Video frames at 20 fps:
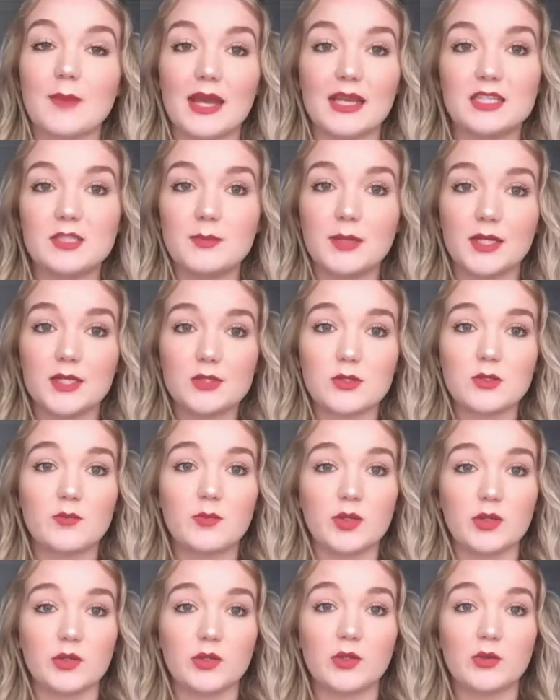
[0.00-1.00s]
My experience with
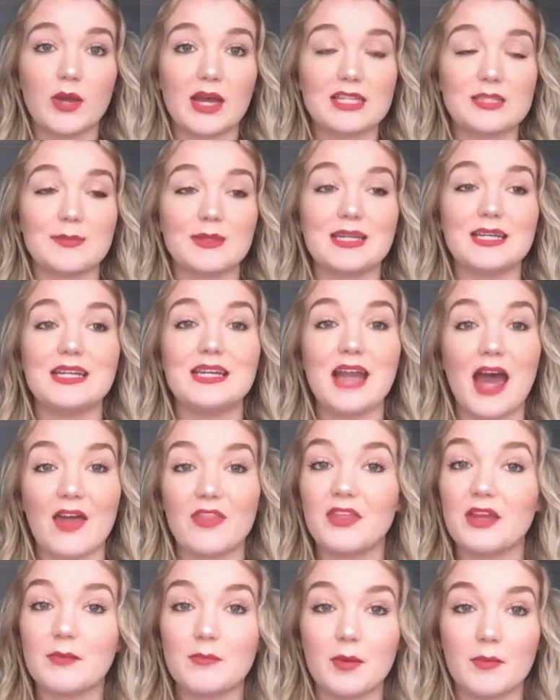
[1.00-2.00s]
Boohoo has been
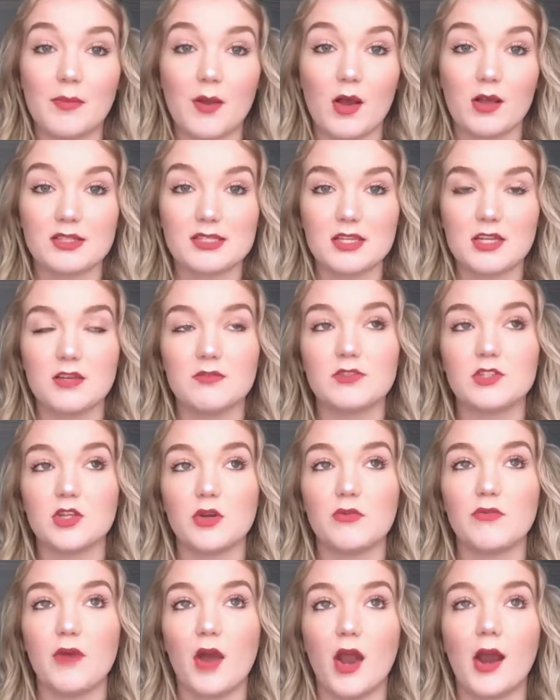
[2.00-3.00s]
nothing but positive
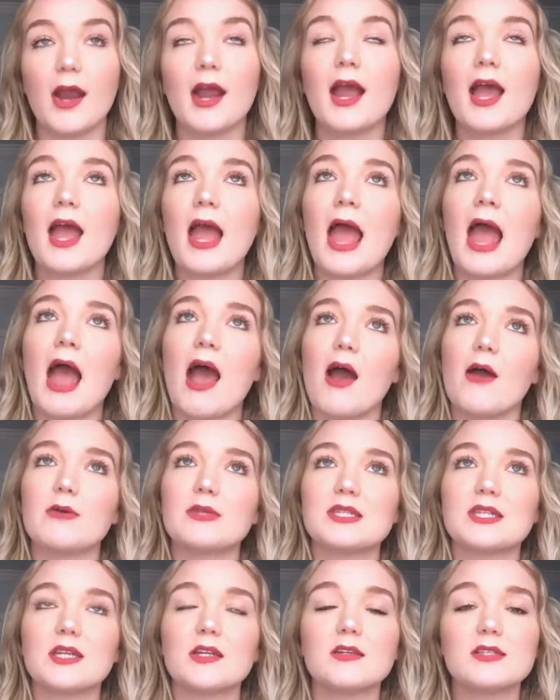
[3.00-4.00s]
so far. I
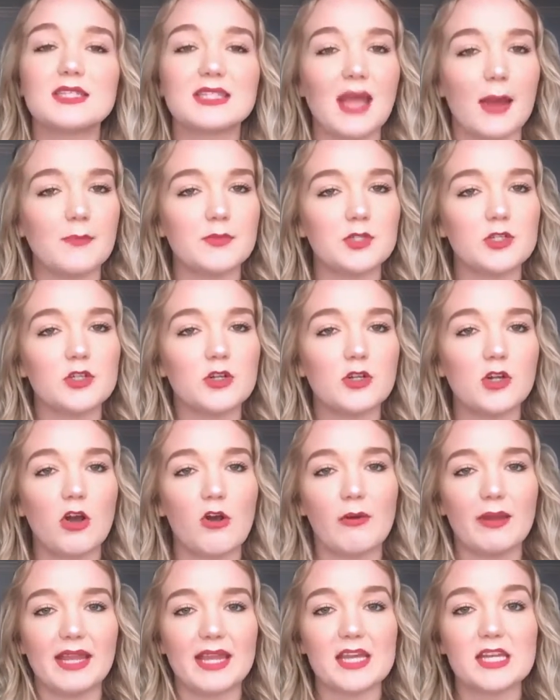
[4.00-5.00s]
was a little skeptical
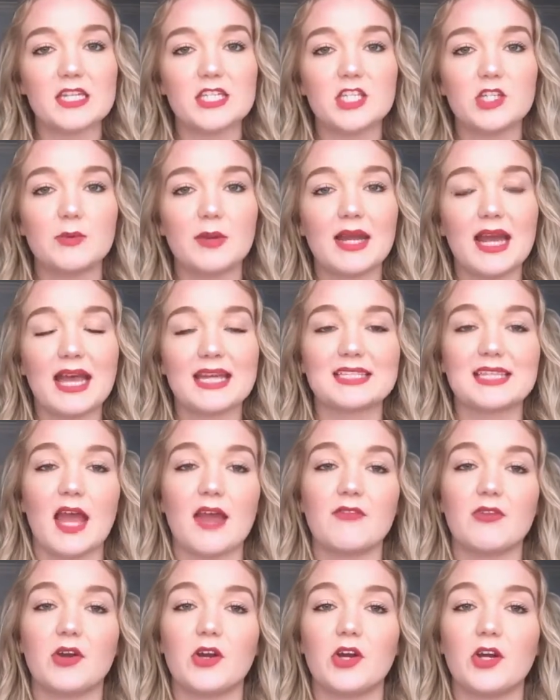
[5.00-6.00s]
going into it, as
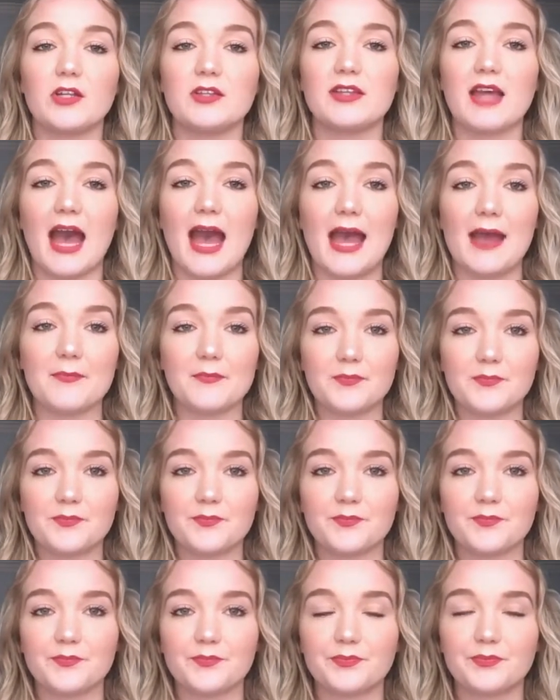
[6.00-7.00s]
I've heard that
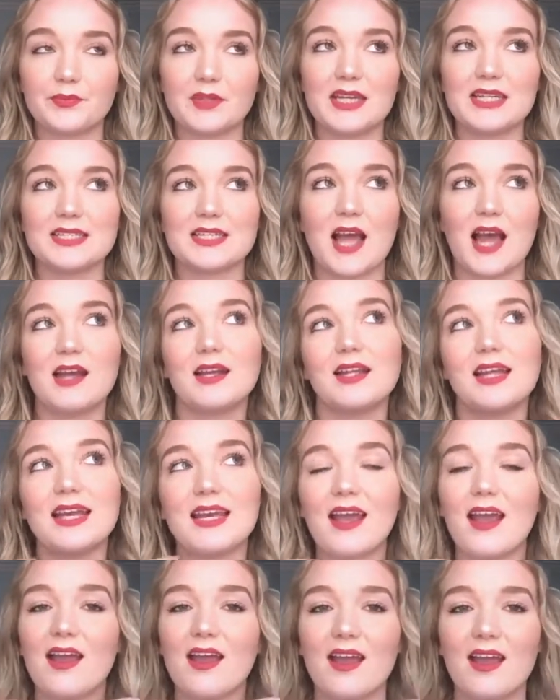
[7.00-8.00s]
it's kind of
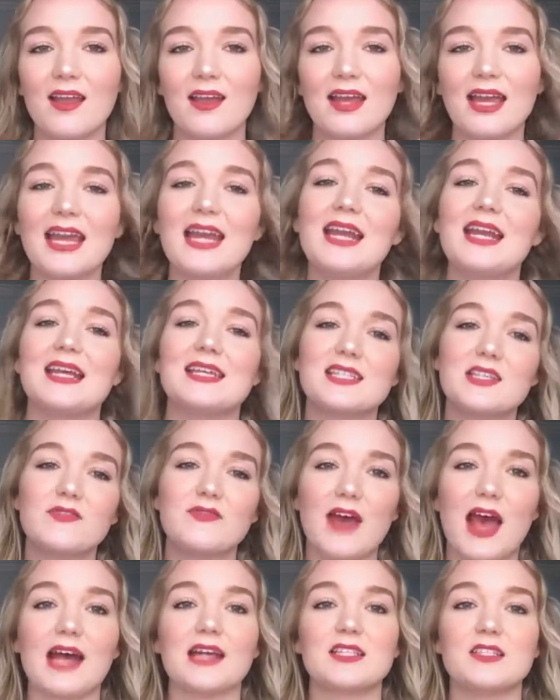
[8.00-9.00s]
like, it is a
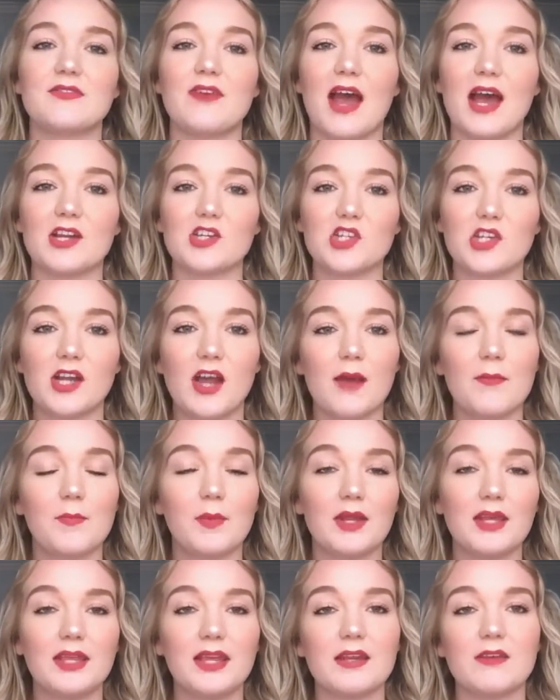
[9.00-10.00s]
fast fashion
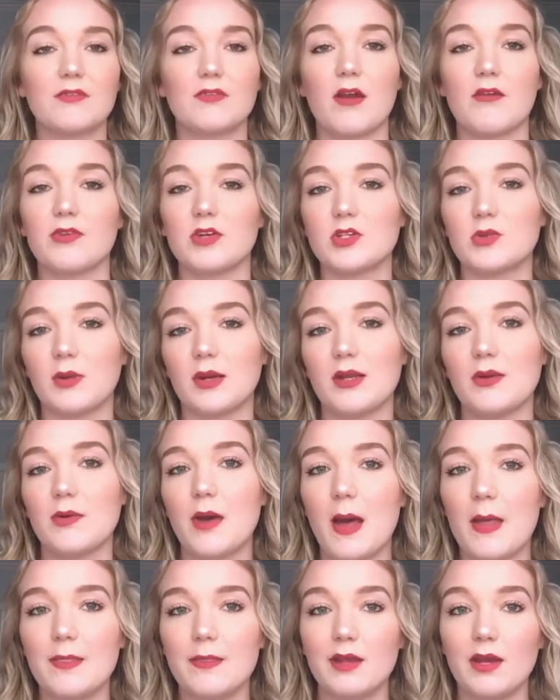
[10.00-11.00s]
company like Forever
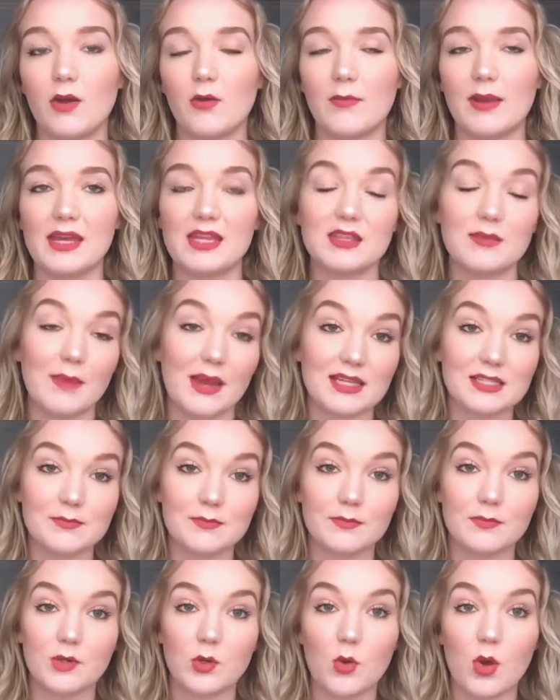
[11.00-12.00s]
21. They don't make the best
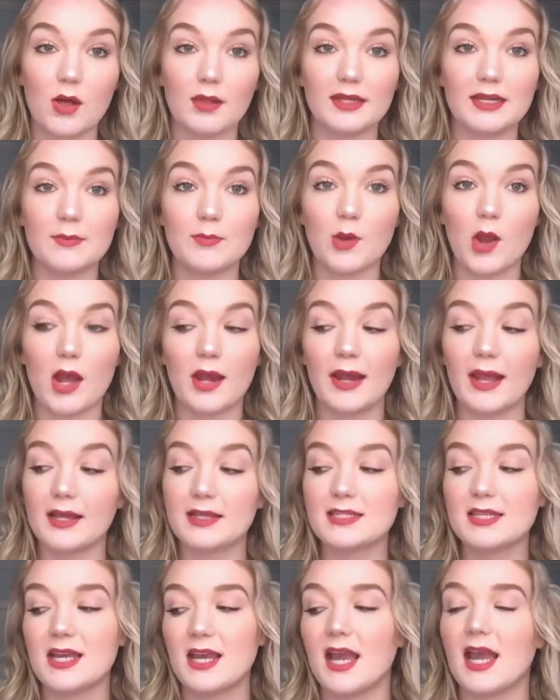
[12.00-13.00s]
quality
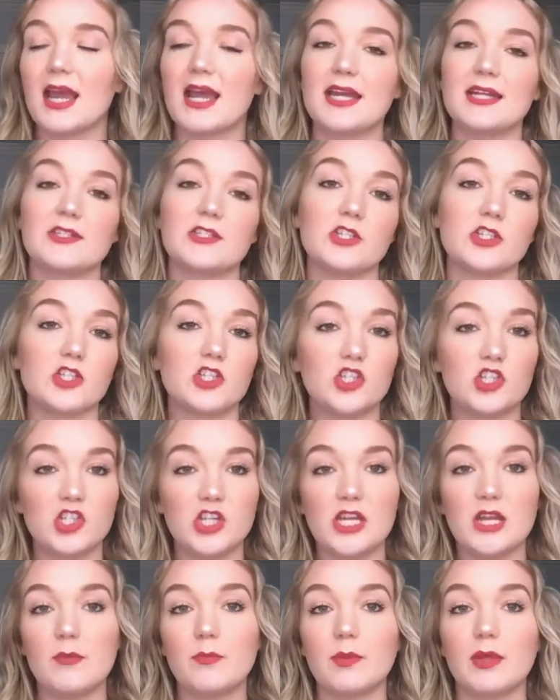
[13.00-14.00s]
product. It's just
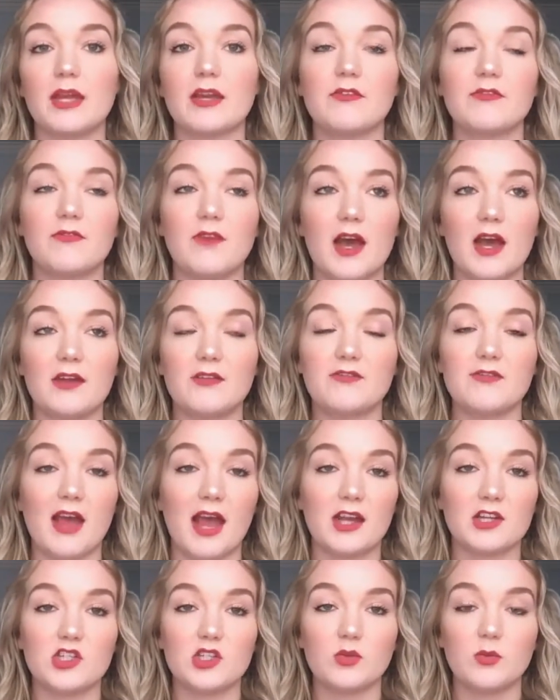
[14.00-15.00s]
cheap, like fun
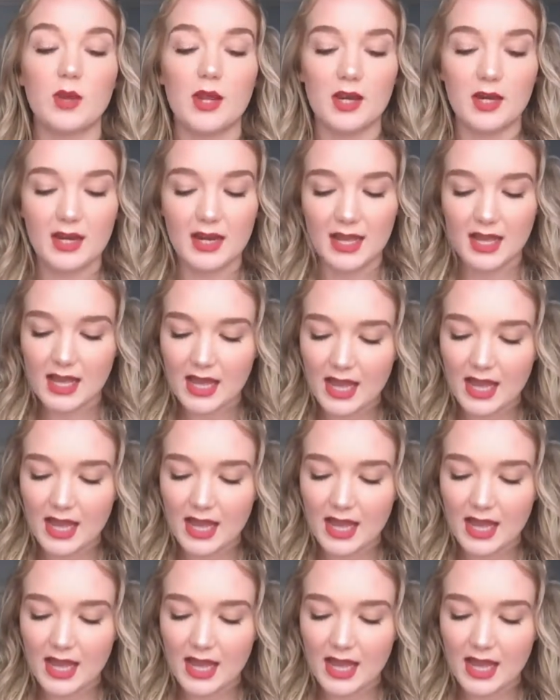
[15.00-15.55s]
fashion wear.